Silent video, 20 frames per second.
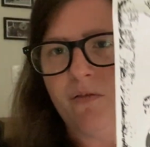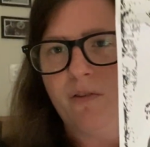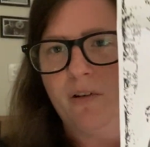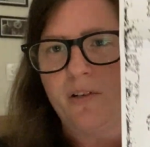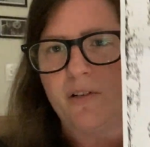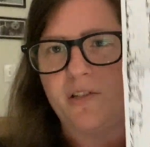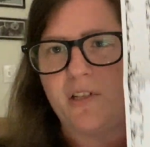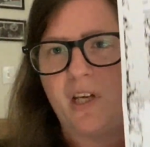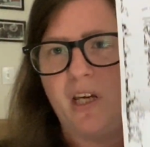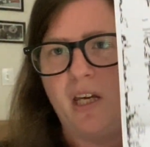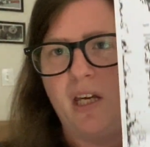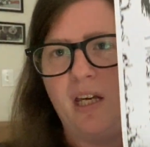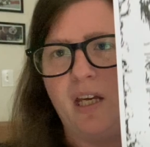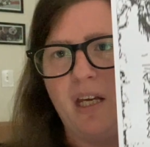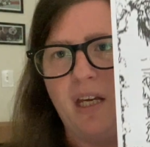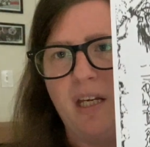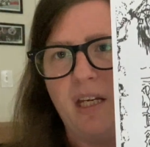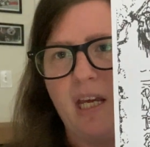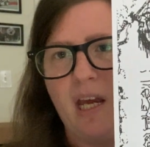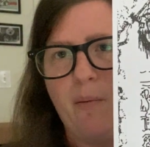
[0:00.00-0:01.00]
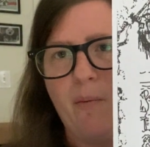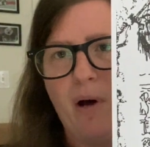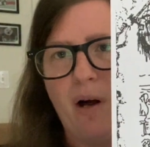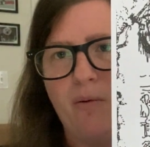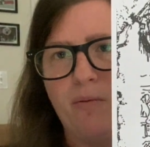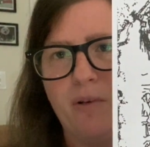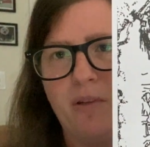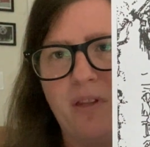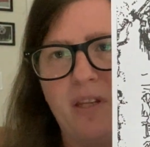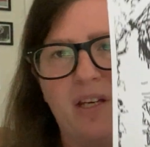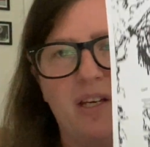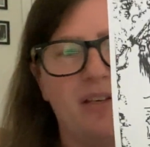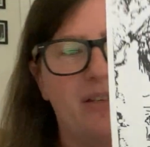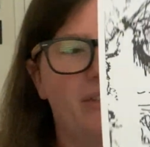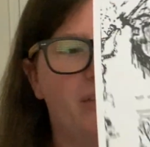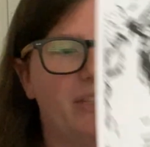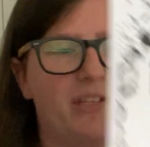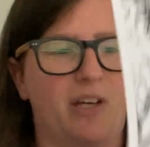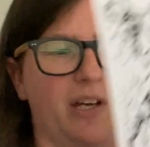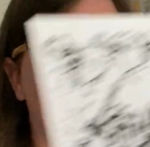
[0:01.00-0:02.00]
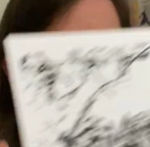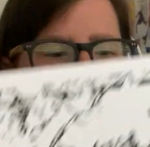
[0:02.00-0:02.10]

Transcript: first came out with this,